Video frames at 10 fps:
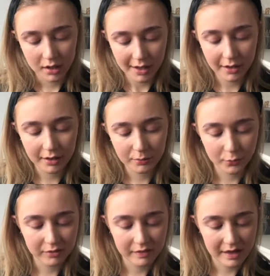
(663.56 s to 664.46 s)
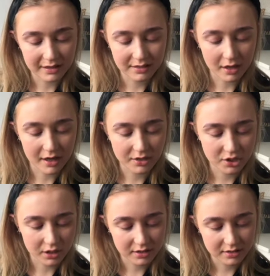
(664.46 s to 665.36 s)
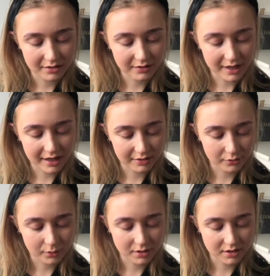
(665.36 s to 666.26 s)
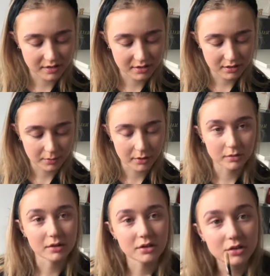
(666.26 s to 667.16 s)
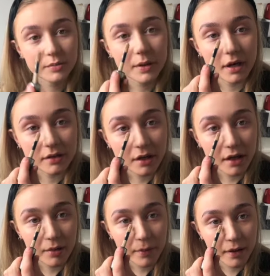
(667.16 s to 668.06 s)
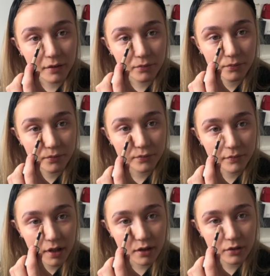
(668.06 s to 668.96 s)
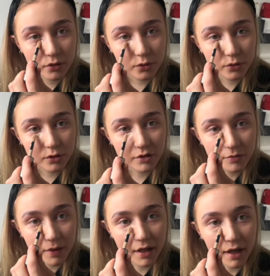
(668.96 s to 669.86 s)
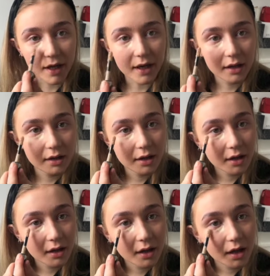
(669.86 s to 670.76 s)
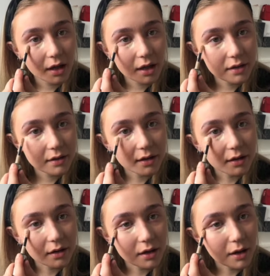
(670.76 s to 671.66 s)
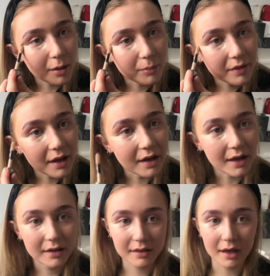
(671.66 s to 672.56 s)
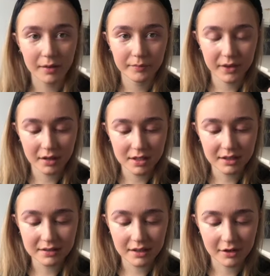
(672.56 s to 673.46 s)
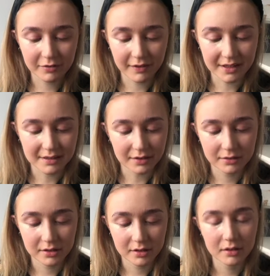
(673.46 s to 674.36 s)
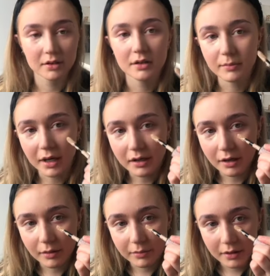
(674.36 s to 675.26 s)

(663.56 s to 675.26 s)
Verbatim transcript: Um, with this, I just, I feel like everyone does this at the moment, just put a tiny bit in the corner of my eye and then up there like that. I think it's like facelift makeup.